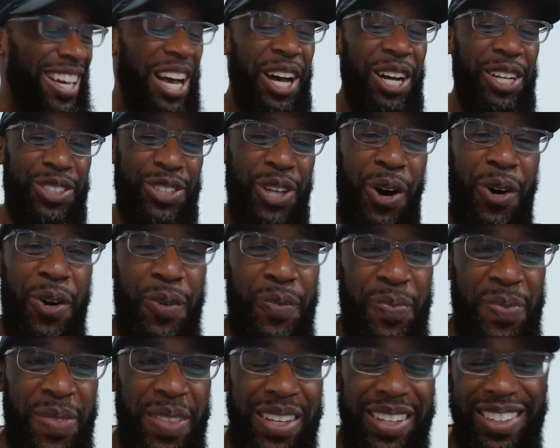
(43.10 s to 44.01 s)
So
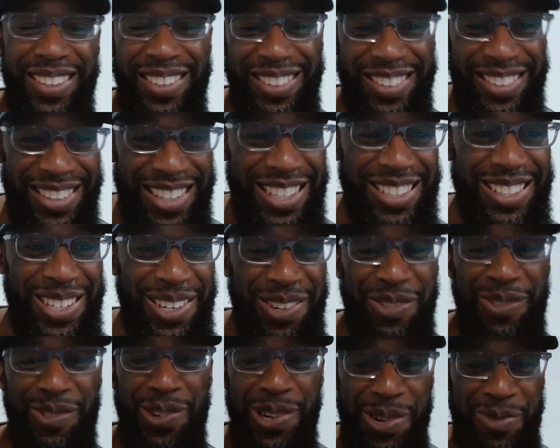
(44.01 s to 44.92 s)
let's
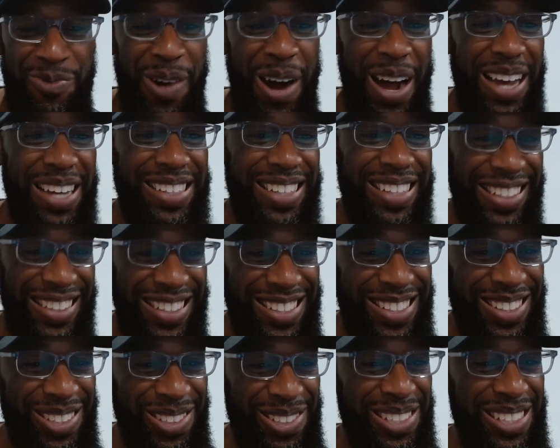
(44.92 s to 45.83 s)
rewind and
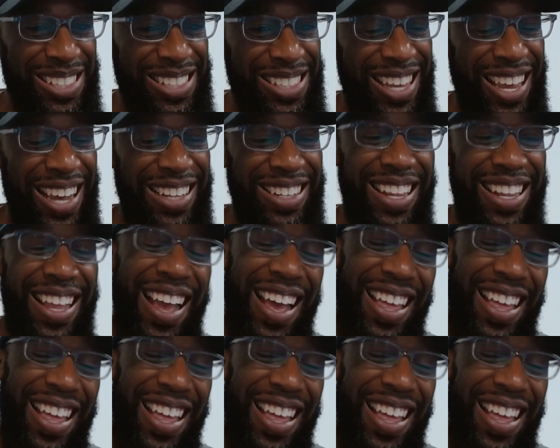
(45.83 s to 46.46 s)
let's do this again.